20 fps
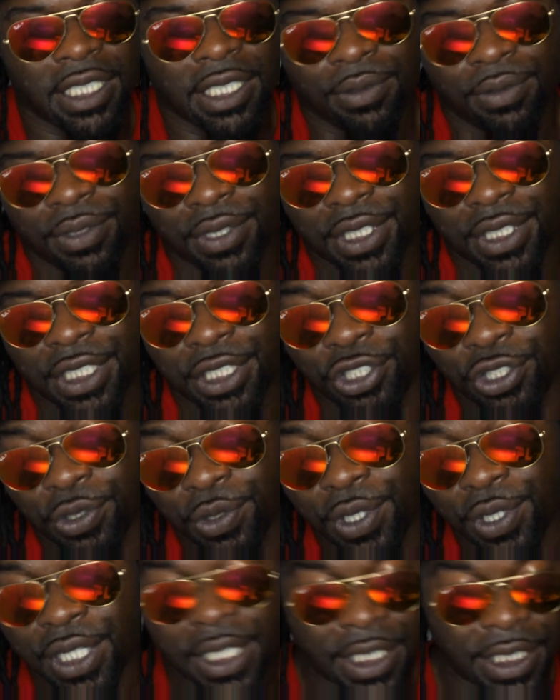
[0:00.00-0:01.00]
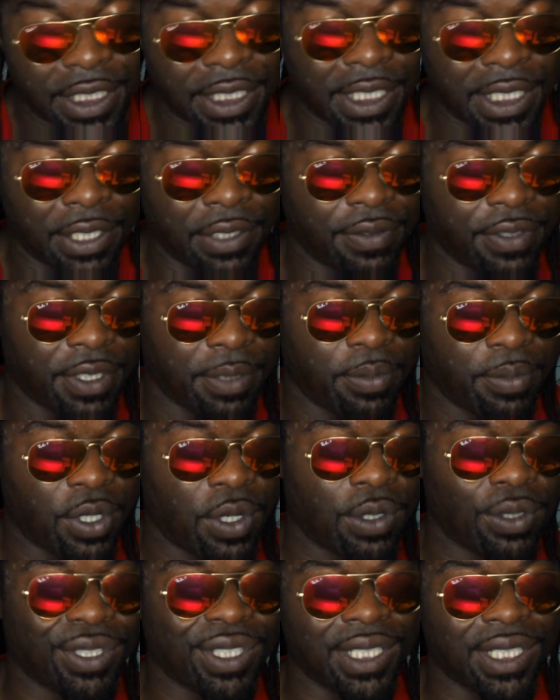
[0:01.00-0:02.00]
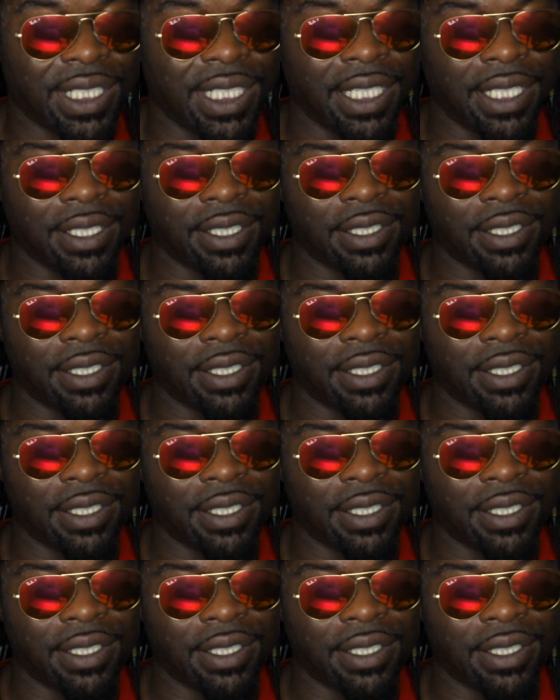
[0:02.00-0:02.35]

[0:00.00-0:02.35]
he was enjoying himself, supposedly,